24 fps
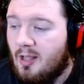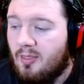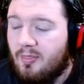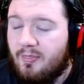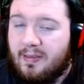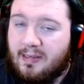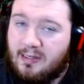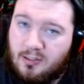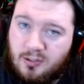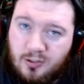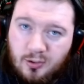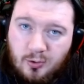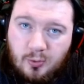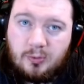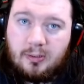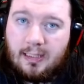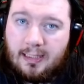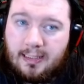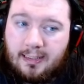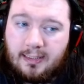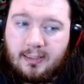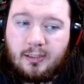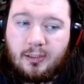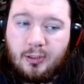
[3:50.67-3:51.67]
They do
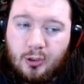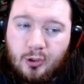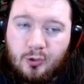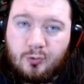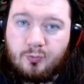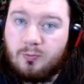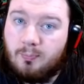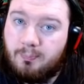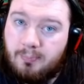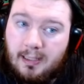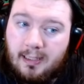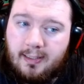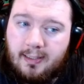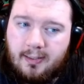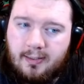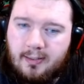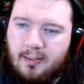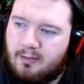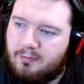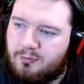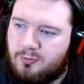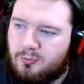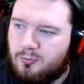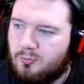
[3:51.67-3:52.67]
like a good rebellion
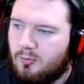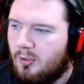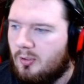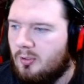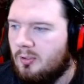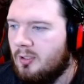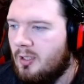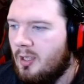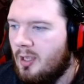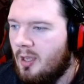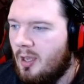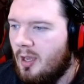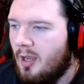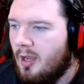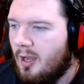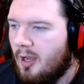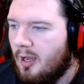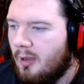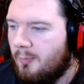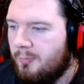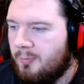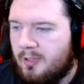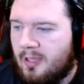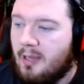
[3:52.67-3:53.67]
after all.
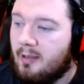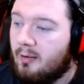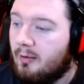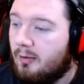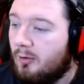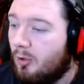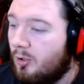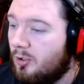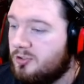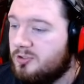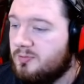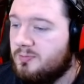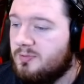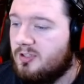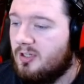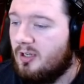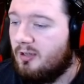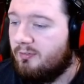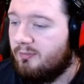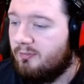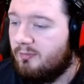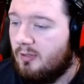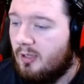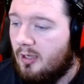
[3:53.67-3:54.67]
But yeah, awesome
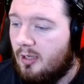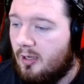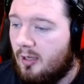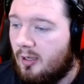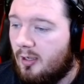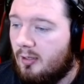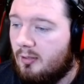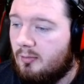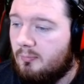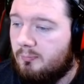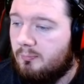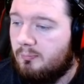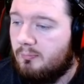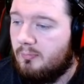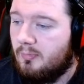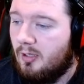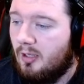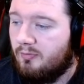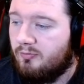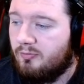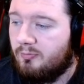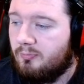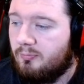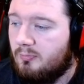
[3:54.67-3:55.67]
stuff.
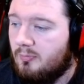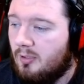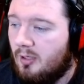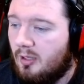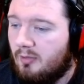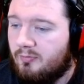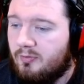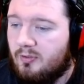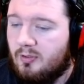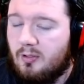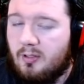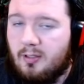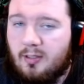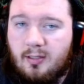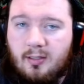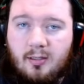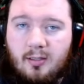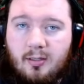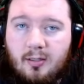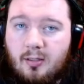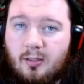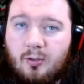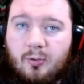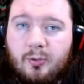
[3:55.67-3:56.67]
Loving
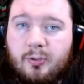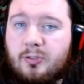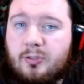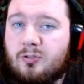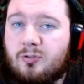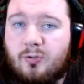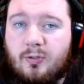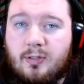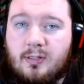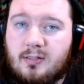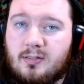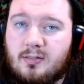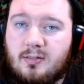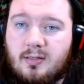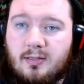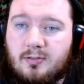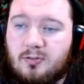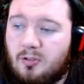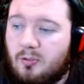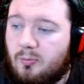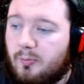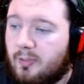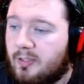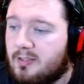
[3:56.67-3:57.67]
the loading screens, as
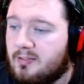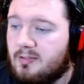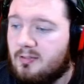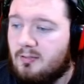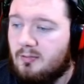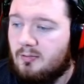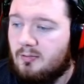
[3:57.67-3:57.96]
always.